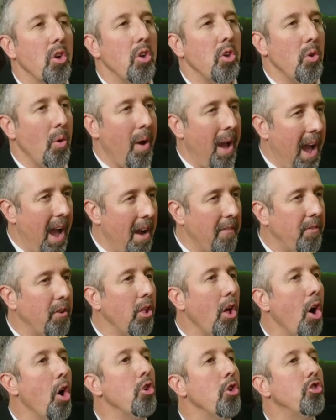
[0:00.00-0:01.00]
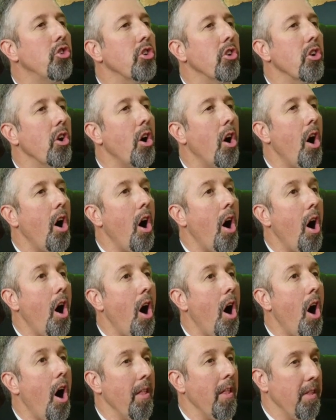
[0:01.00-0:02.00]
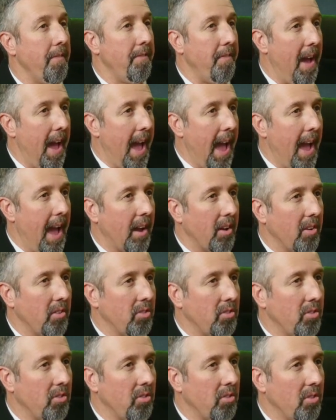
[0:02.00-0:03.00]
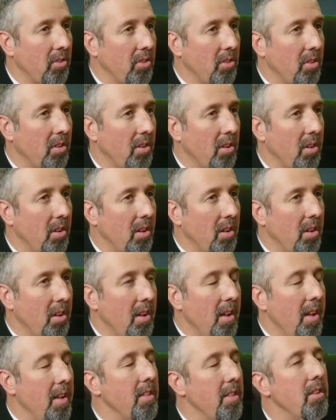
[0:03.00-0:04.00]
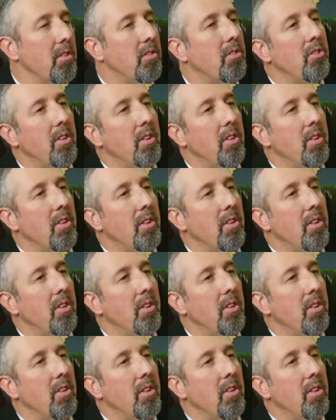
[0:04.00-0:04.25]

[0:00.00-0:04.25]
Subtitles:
You have closure on the facts. This